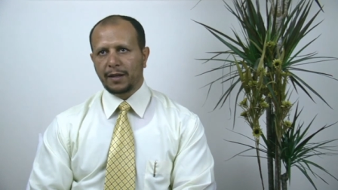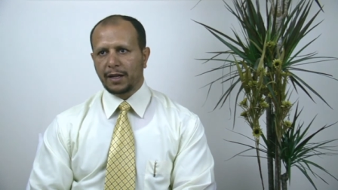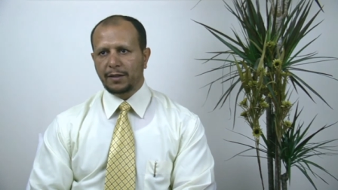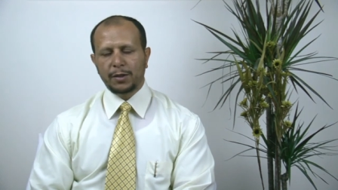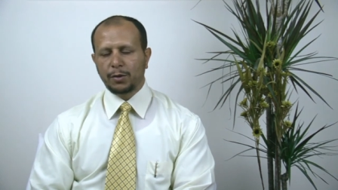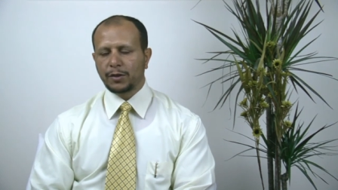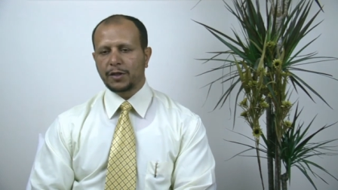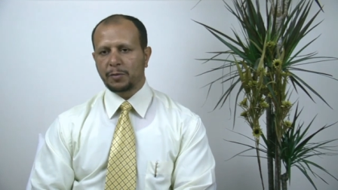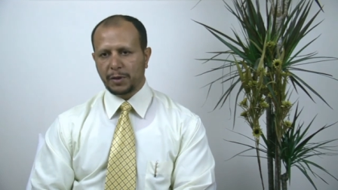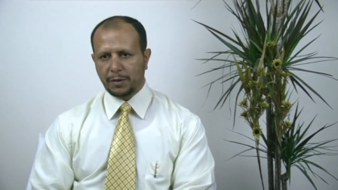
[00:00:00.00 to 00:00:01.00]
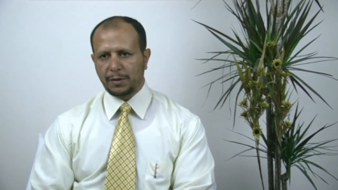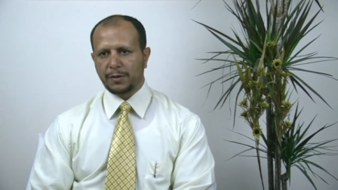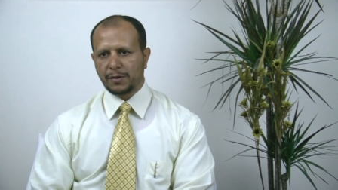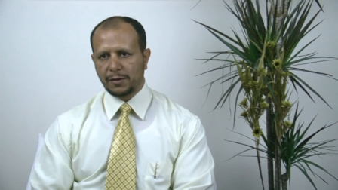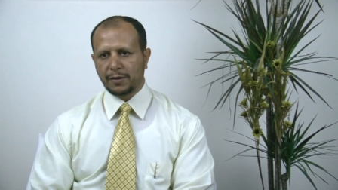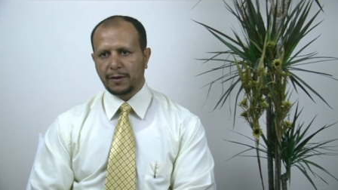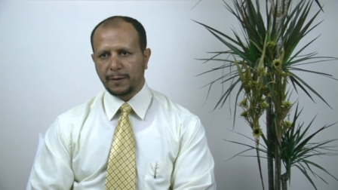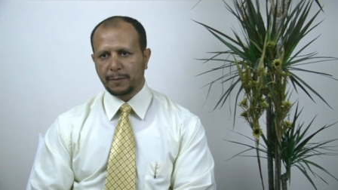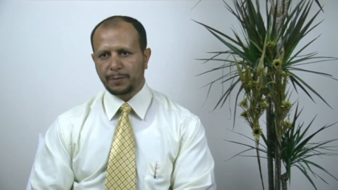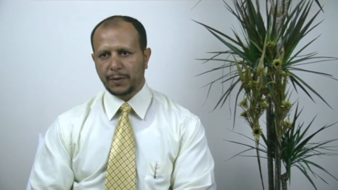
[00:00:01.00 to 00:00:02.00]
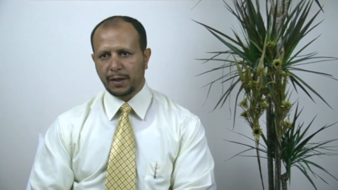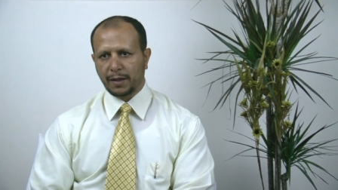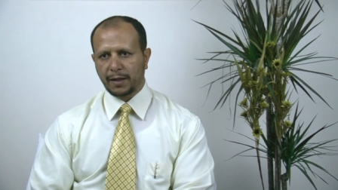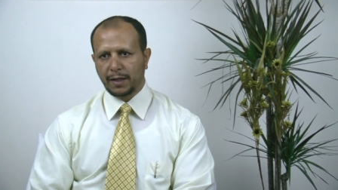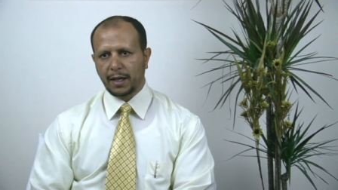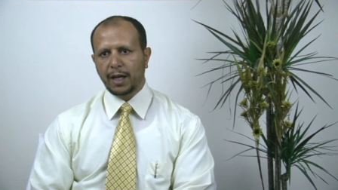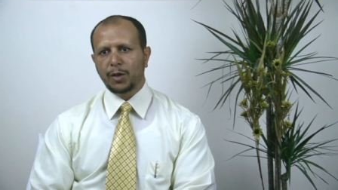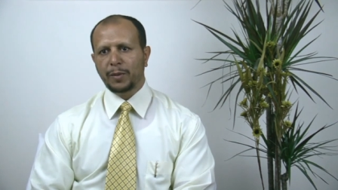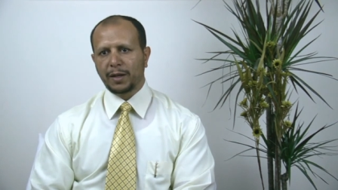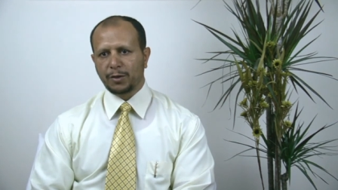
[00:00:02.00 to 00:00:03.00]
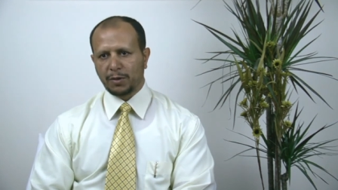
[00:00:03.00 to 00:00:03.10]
I did not experience Illuminate